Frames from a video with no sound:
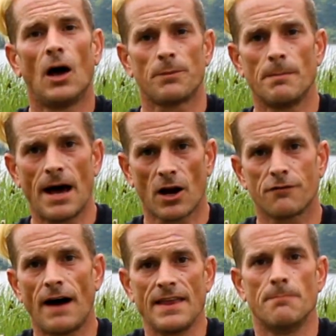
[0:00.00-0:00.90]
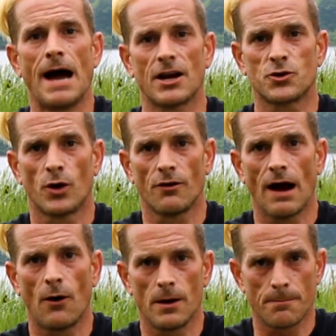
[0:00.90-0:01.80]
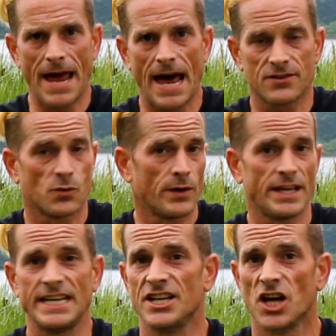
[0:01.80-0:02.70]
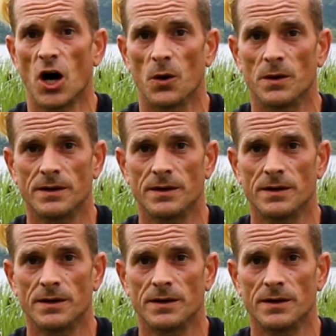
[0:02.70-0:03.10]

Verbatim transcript: help the monarch find the migratory route and path to where they need to go.